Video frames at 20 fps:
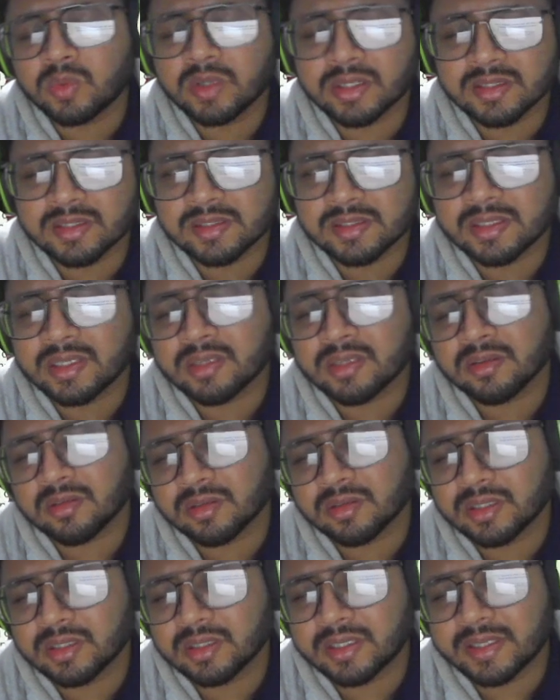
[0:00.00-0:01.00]
unseen
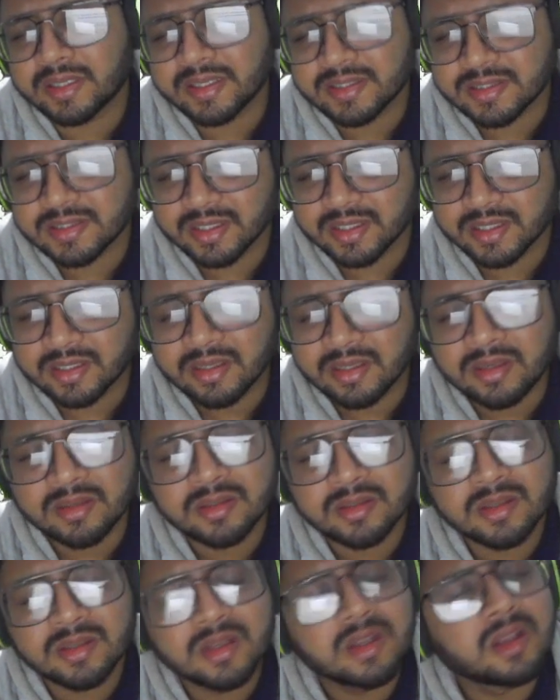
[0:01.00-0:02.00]
on the test data
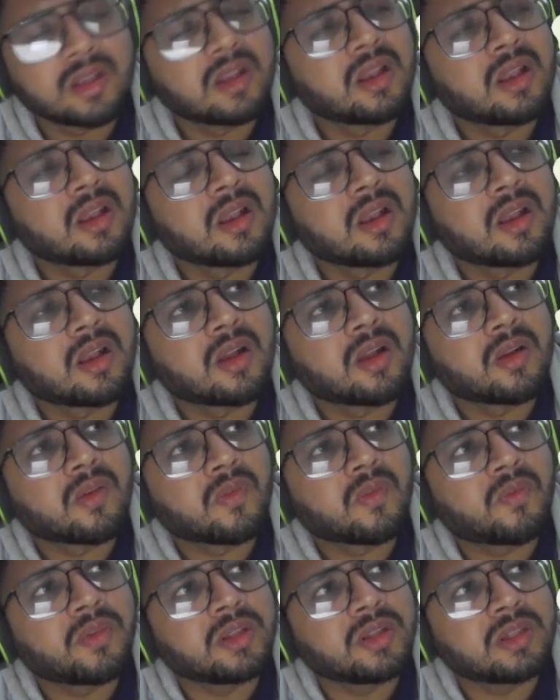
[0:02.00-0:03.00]

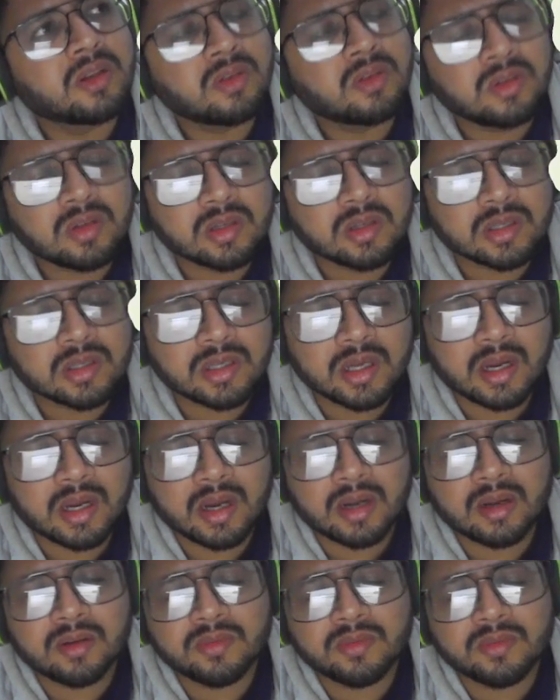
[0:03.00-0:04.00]
without
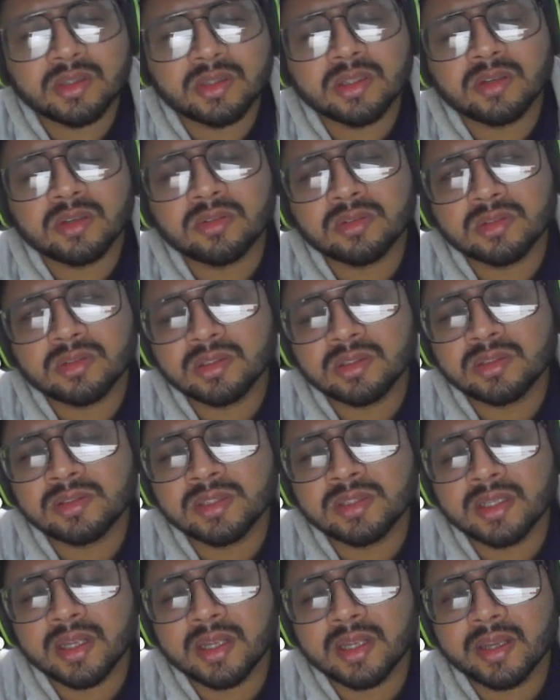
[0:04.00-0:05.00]
the
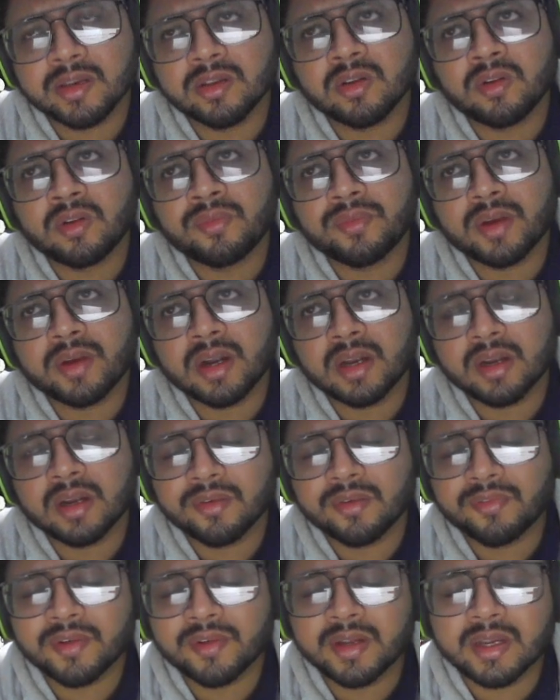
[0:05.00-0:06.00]
scenario of
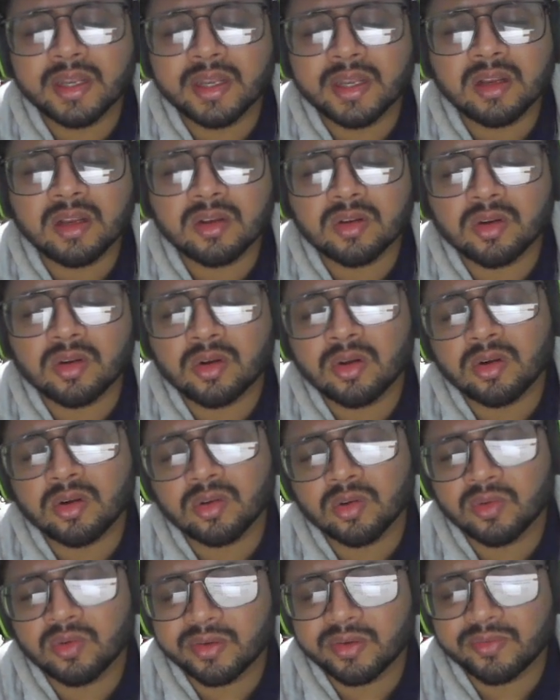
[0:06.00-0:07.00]
underfitting or
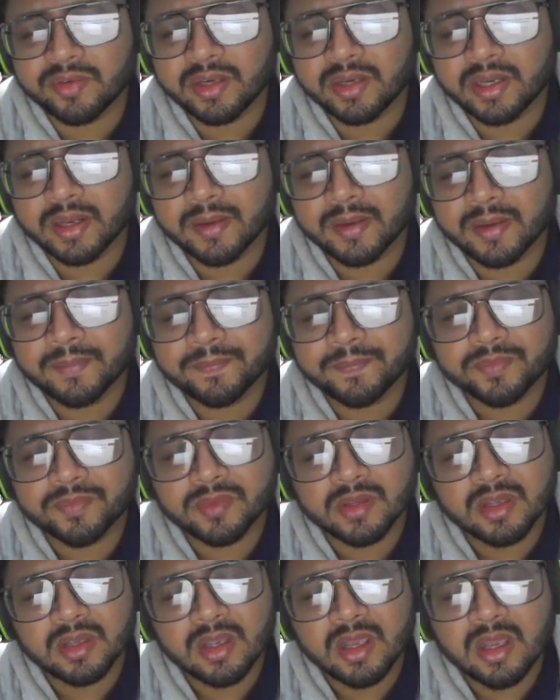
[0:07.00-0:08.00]
overfitting.
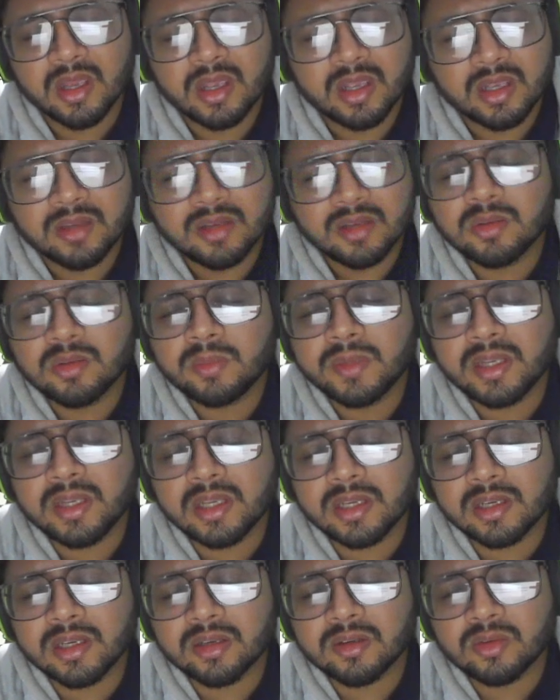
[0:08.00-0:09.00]
You will
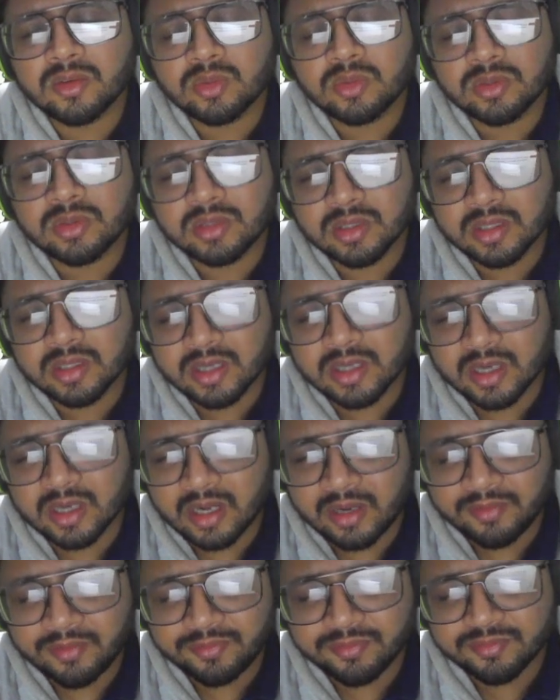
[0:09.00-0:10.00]
include the
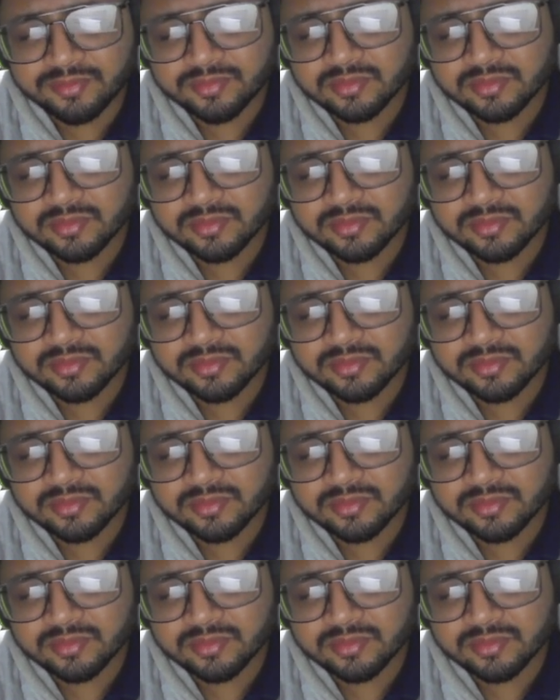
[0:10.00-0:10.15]
graph